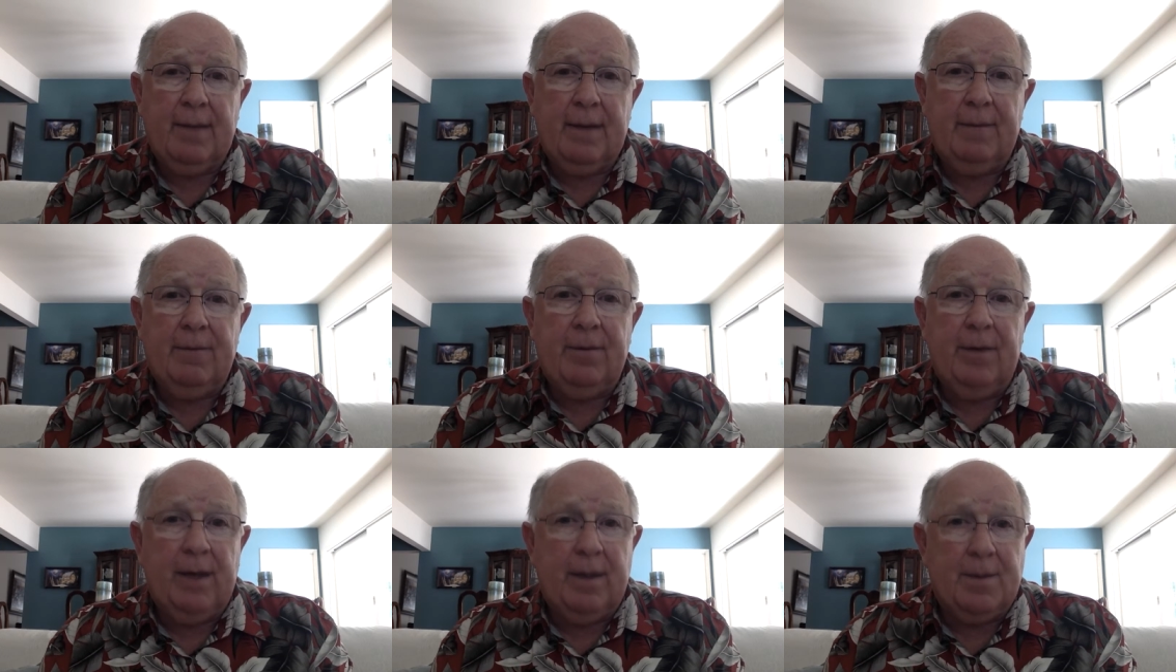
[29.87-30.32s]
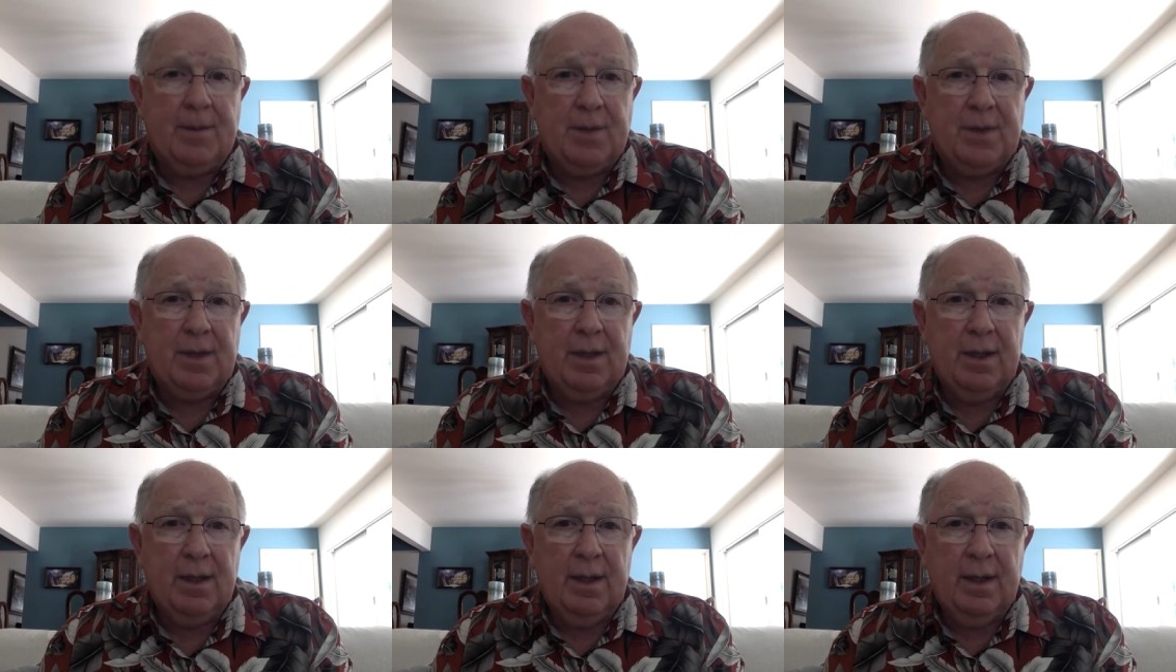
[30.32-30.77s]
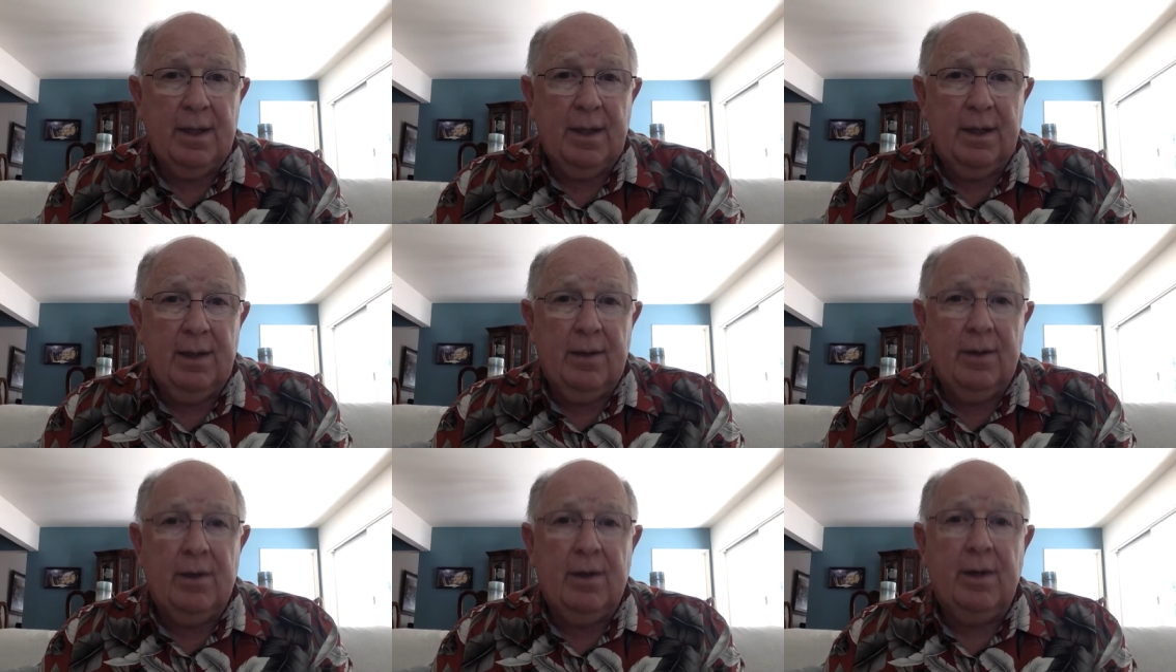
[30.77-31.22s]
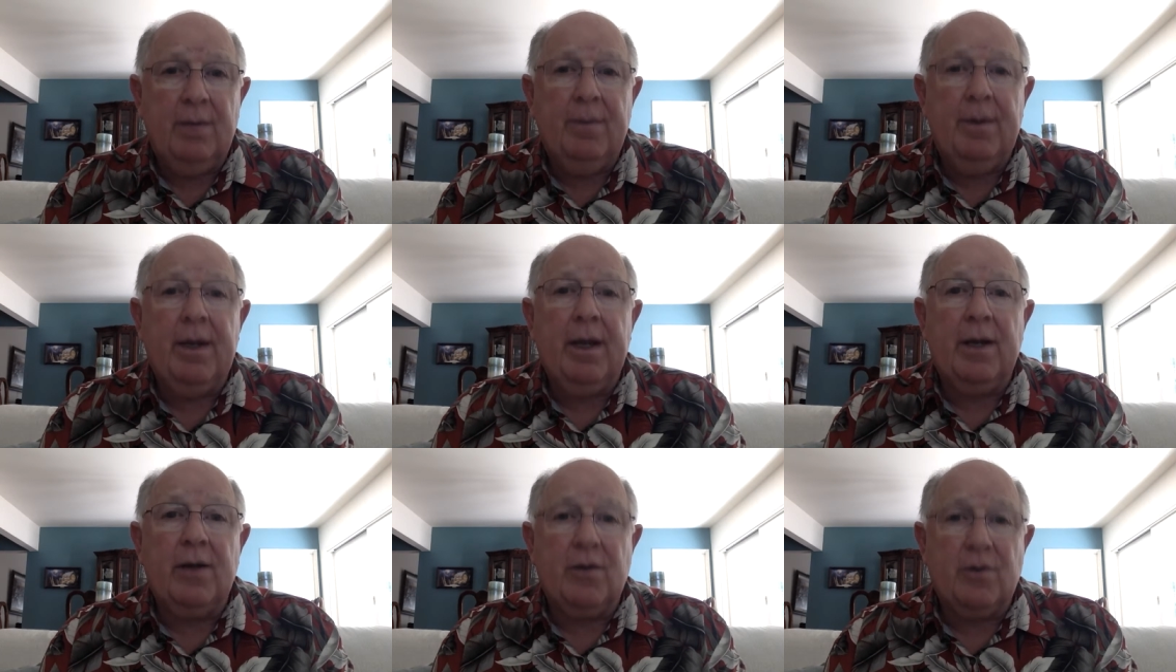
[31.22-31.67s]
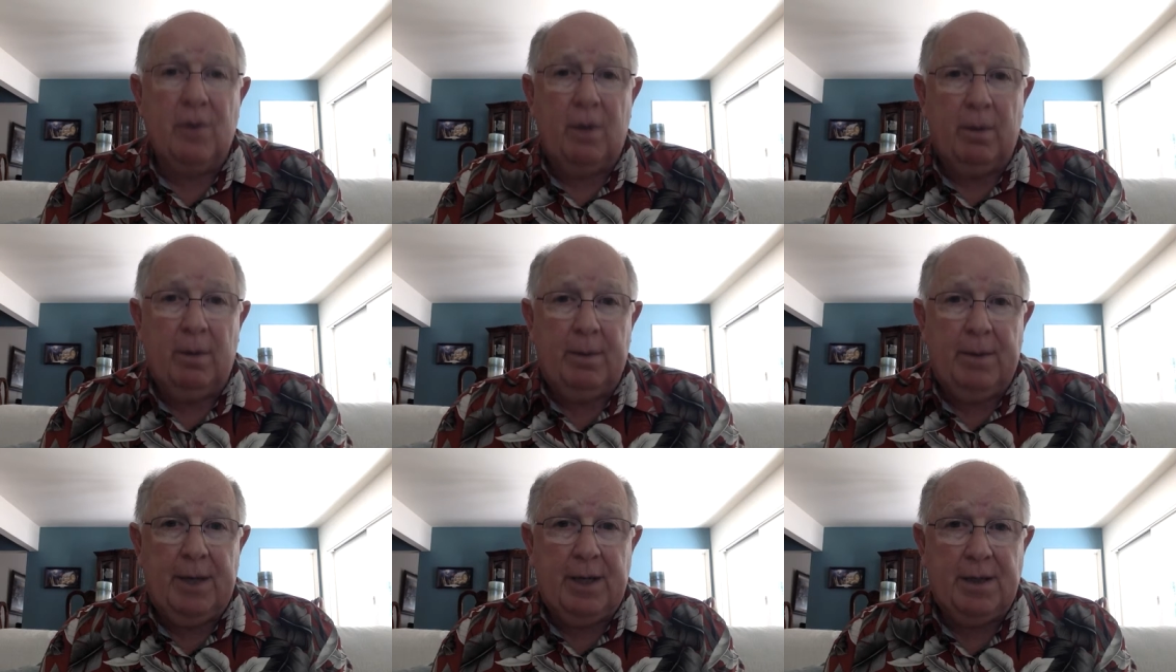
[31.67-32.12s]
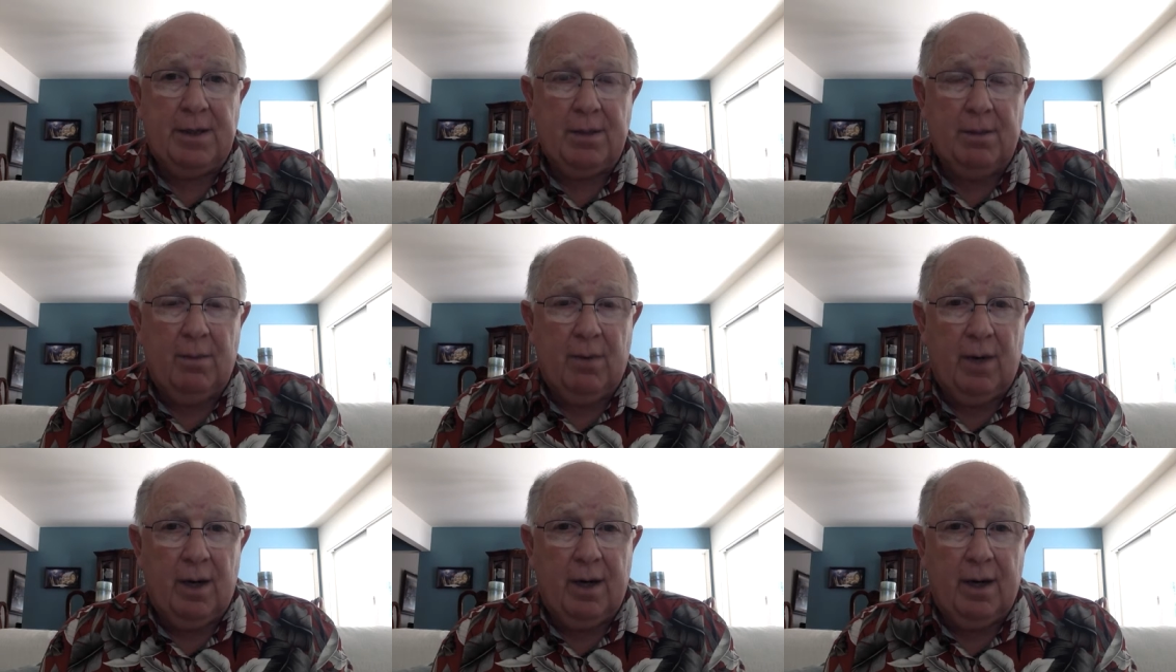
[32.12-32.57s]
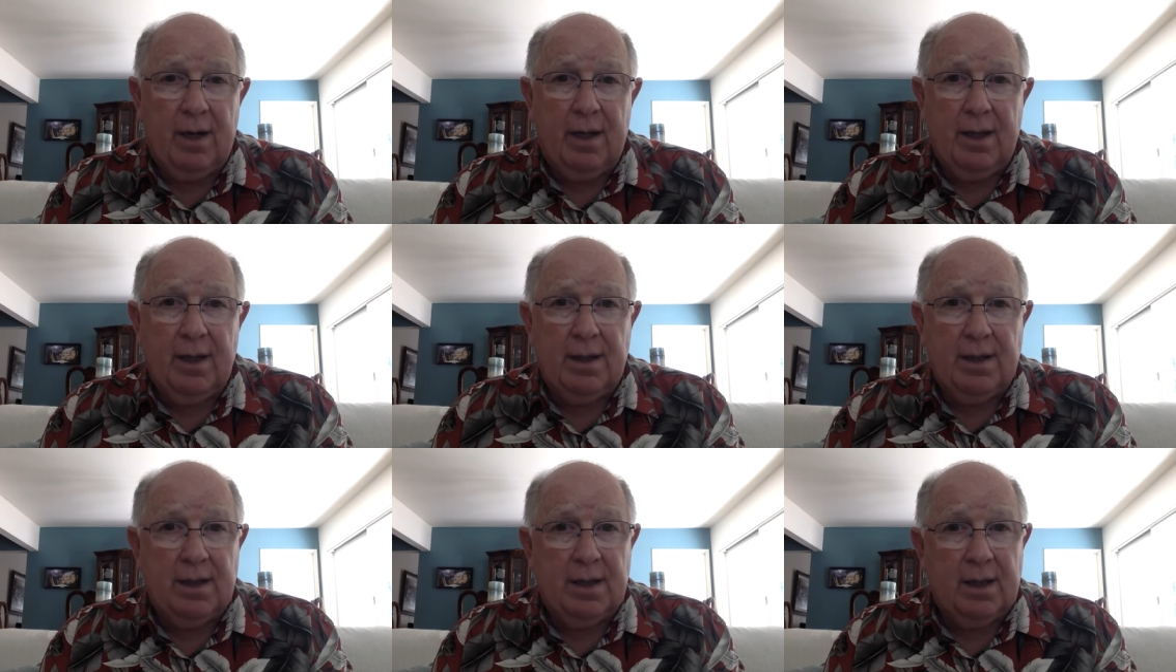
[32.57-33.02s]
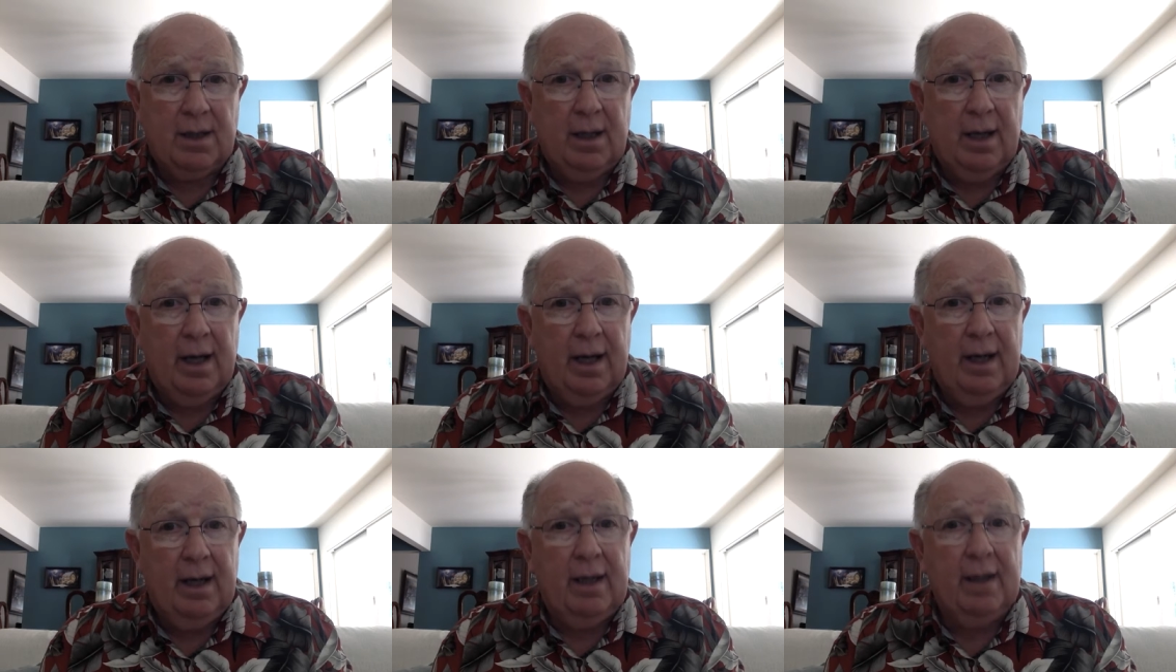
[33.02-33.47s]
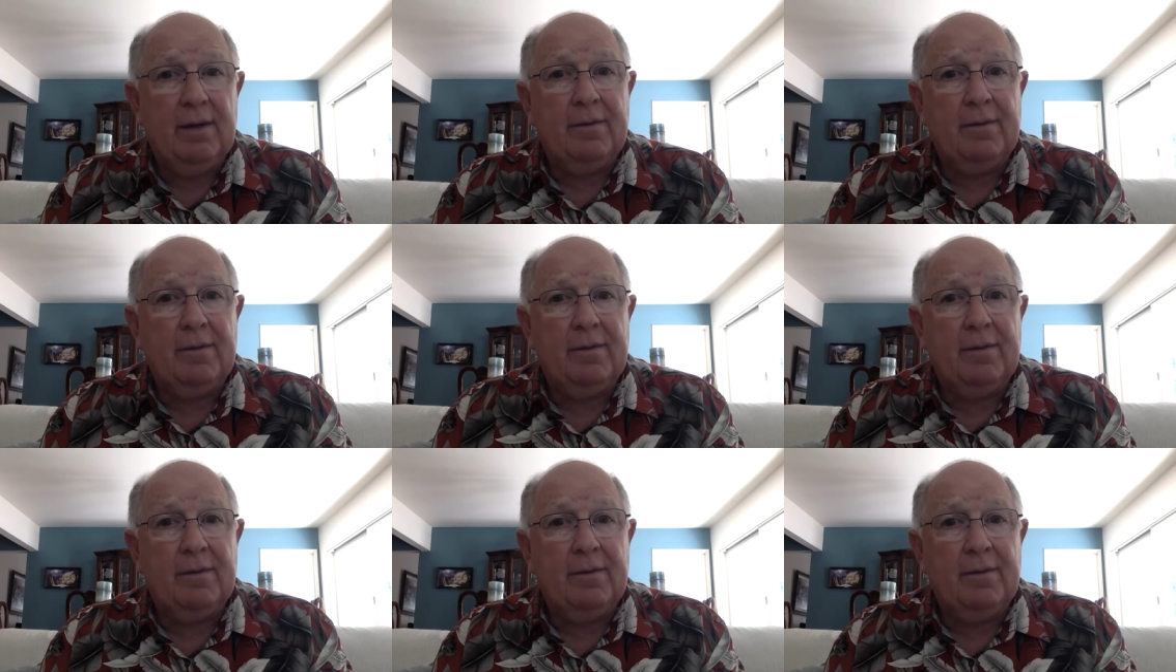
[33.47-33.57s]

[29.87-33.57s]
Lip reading: flips, you could be in trouble because the market is declining,